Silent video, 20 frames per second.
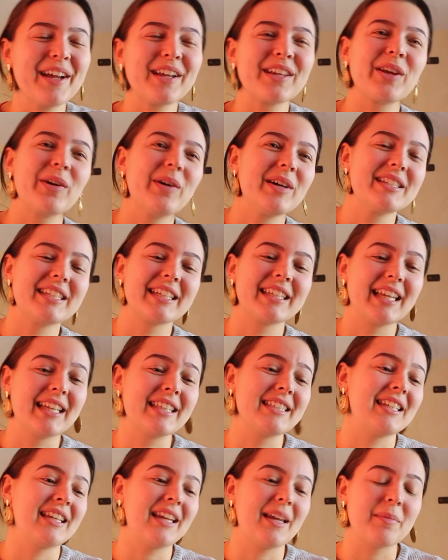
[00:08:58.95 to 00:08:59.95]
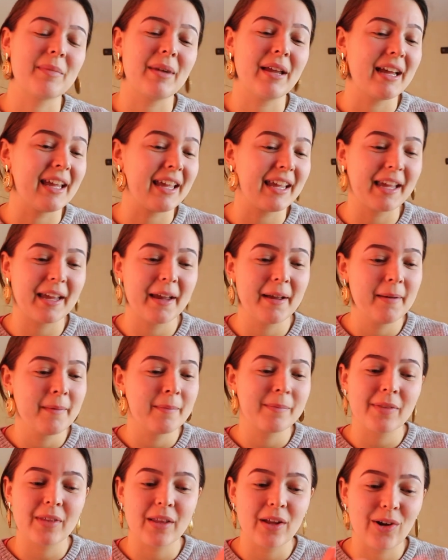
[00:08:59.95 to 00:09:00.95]
So I just said to him, like,
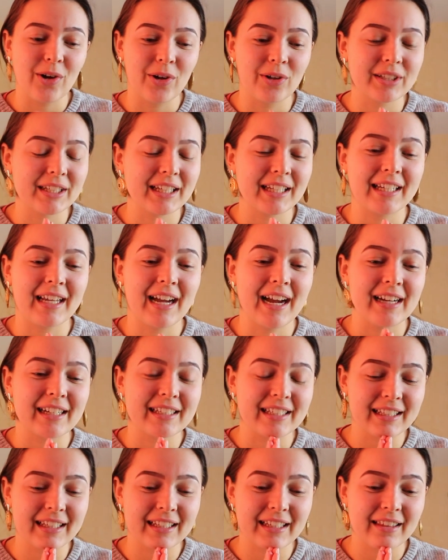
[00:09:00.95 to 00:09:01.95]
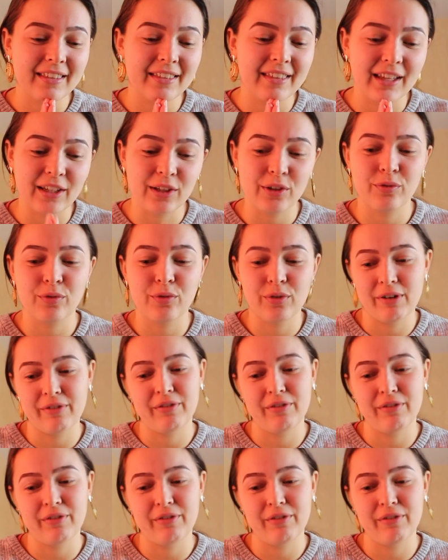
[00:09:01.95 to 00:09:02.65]
honestly guys, thank you for